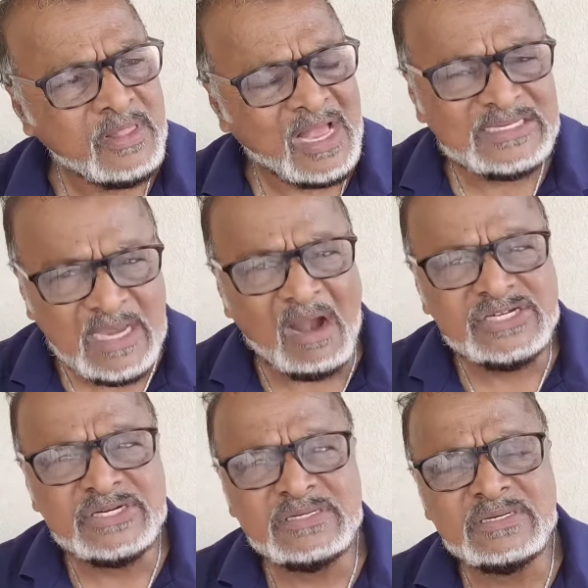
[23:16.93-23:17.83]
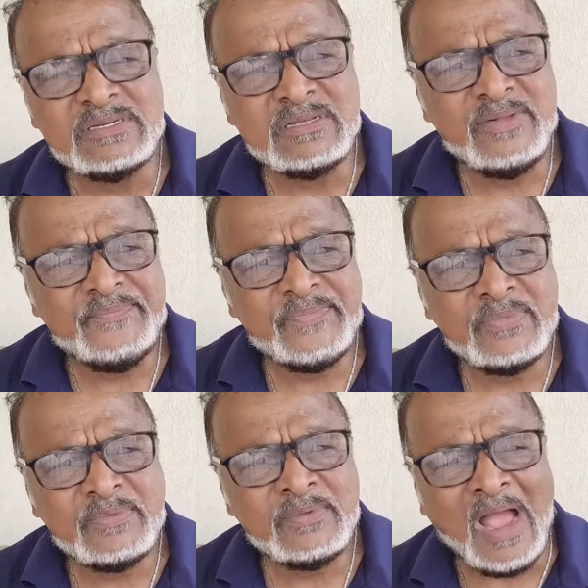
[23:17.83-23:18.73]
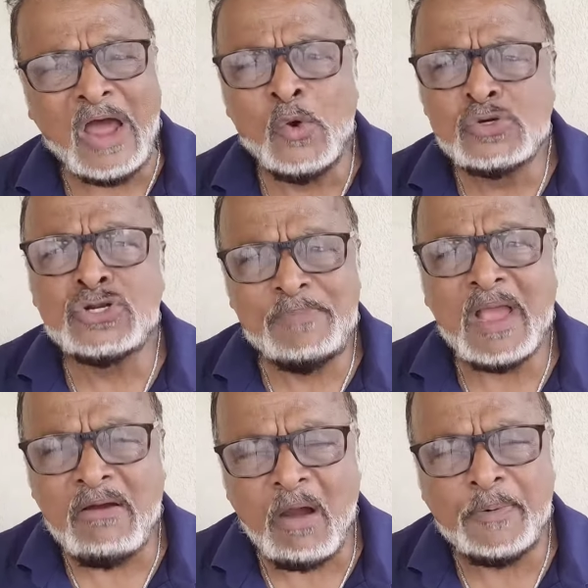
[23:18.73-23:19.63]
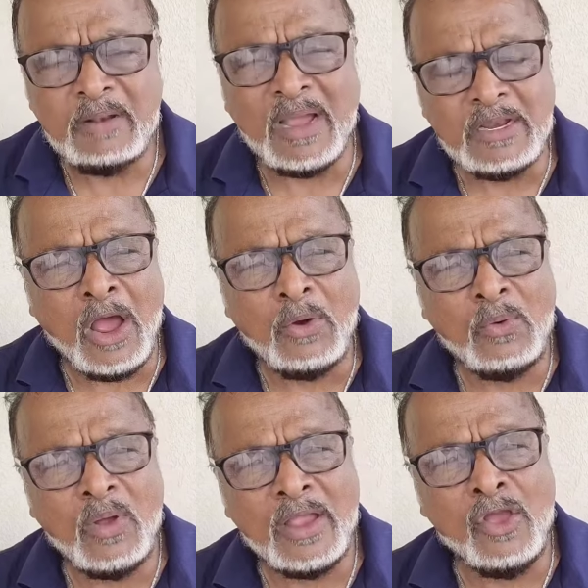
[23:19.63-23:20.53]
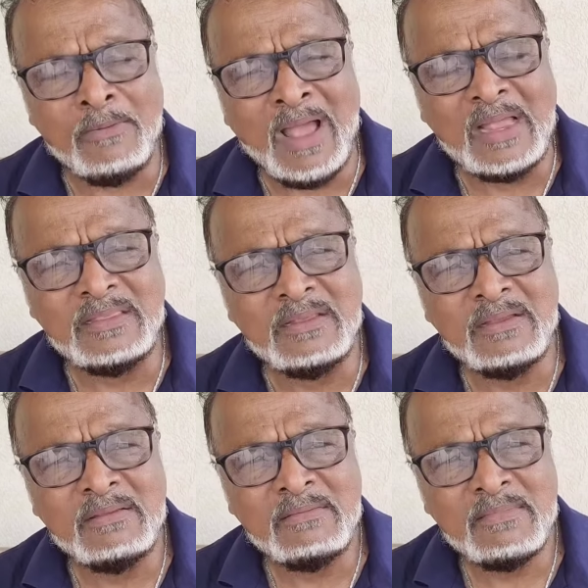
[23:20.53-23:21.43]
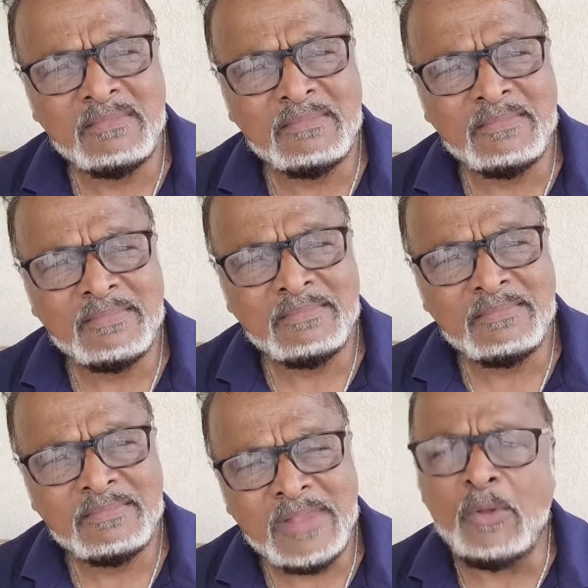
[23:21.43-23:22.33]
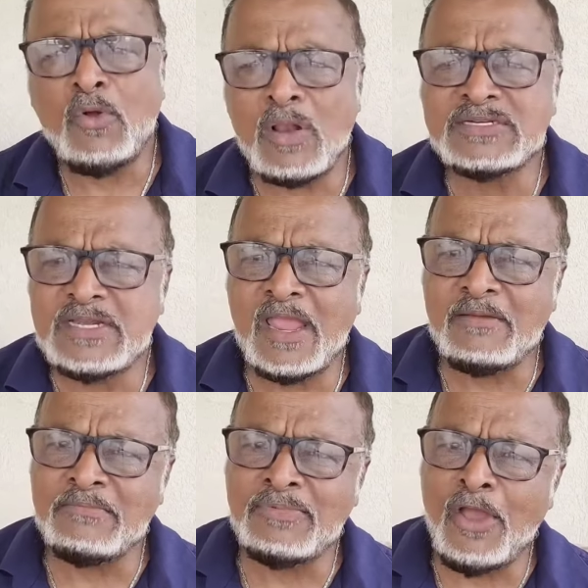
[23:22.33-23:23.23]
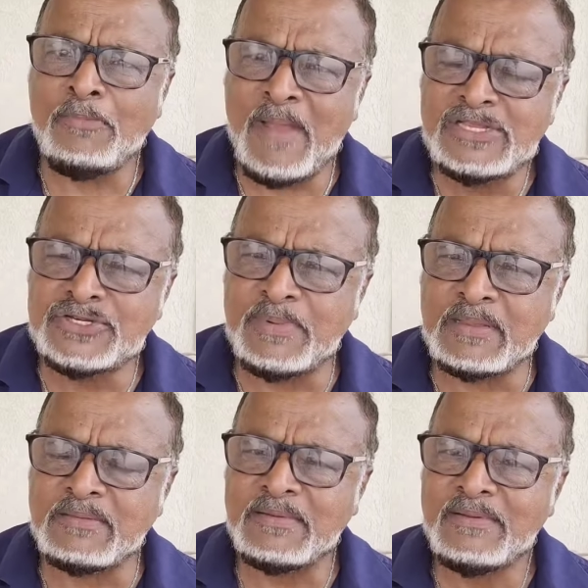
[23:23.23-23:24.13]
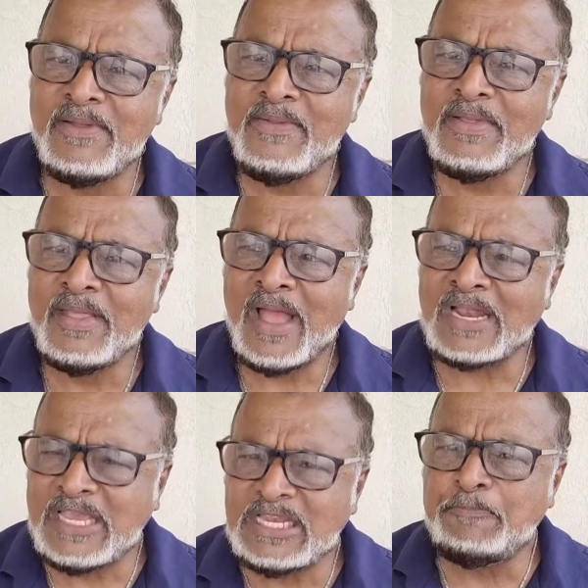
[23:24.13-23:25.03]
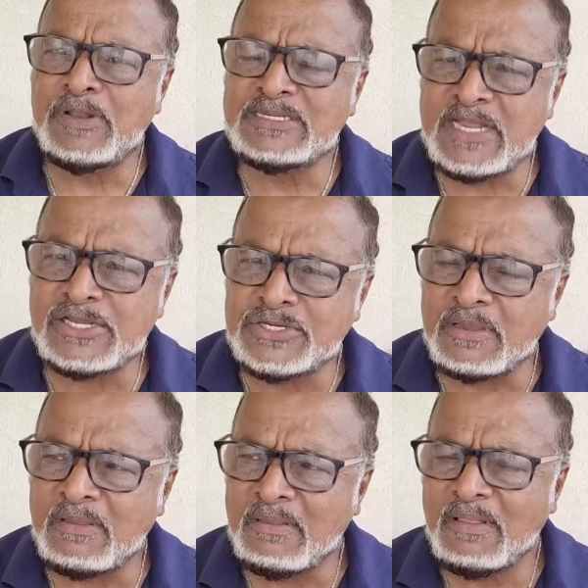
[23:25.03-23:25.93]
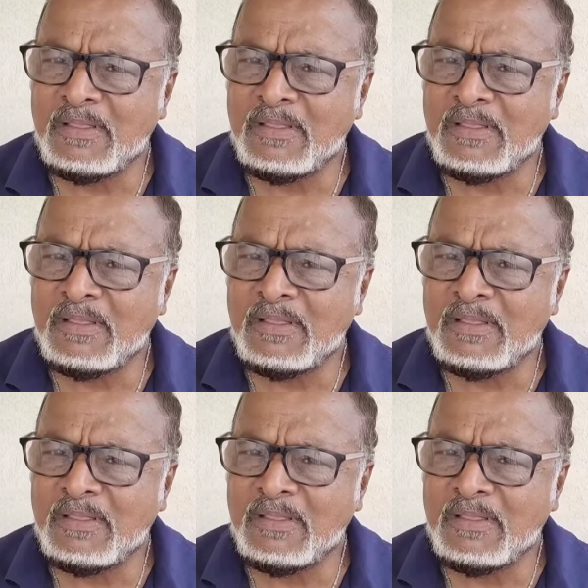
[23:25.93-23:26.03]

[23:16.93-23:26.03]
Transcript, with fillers: a sergeant, and who should be a corporal by now, a young man. I'll call his name, young Benjamin, at Kitty Police Station.